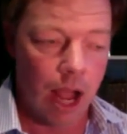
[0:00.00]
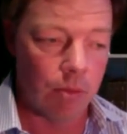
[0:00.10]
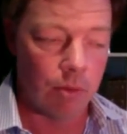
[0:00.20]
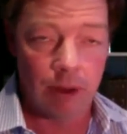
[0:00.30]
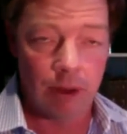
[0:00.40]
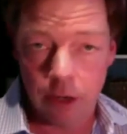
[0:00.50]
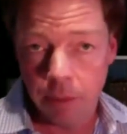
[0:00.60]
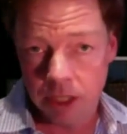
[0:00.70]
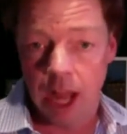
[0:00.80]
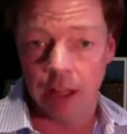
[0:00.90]
uh, right near
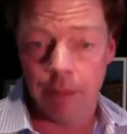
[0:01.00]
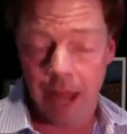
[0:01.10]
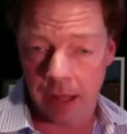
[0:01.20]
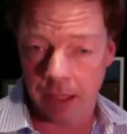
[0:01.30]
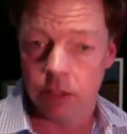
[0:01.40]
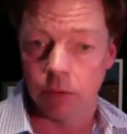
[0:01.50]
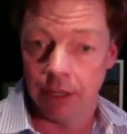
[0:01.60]
Potala Palace. Potala